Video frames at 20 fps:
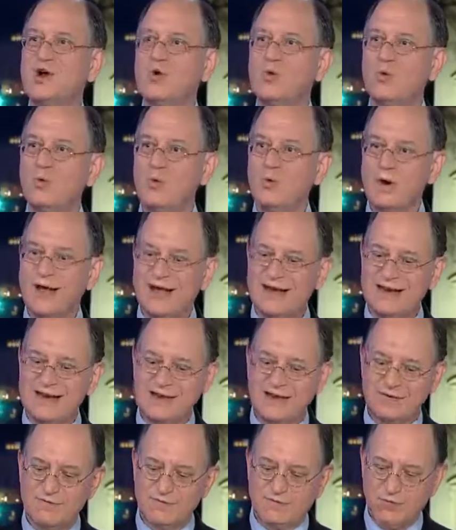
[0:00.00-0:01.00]

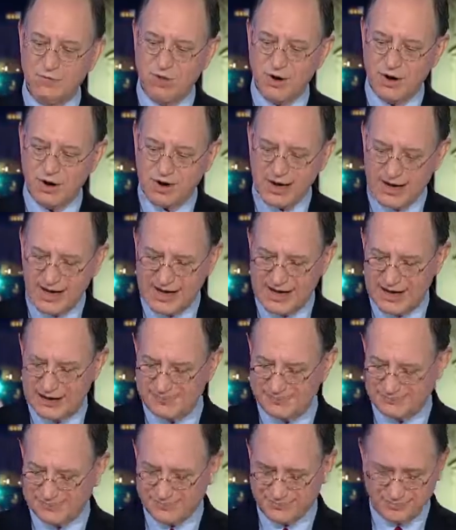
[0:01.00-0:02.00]
When for
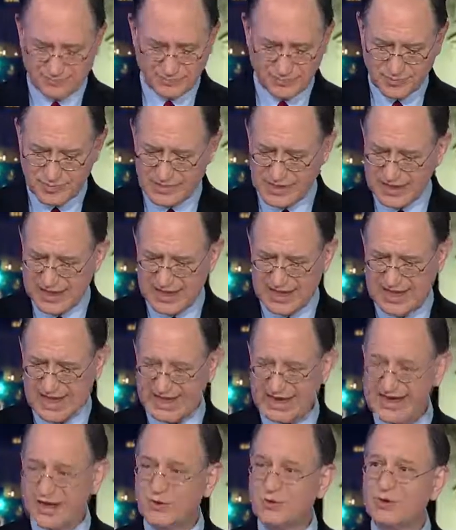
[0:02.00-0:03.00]
um,
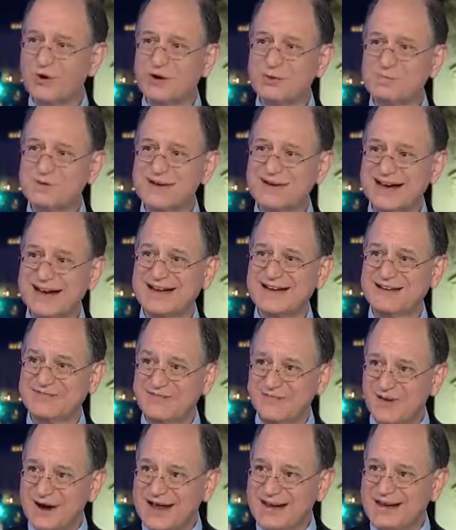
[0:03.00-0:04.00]
in order to protect a
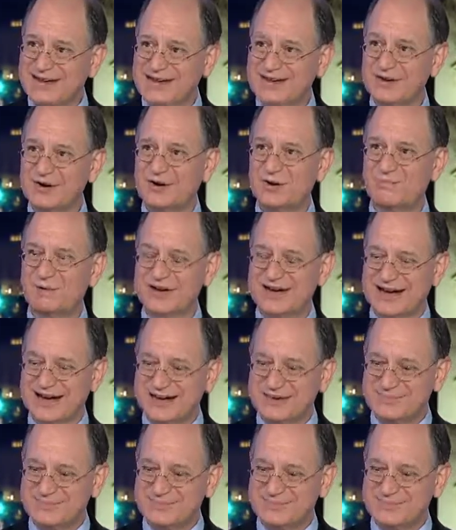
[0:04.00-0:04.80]
friend, right. protect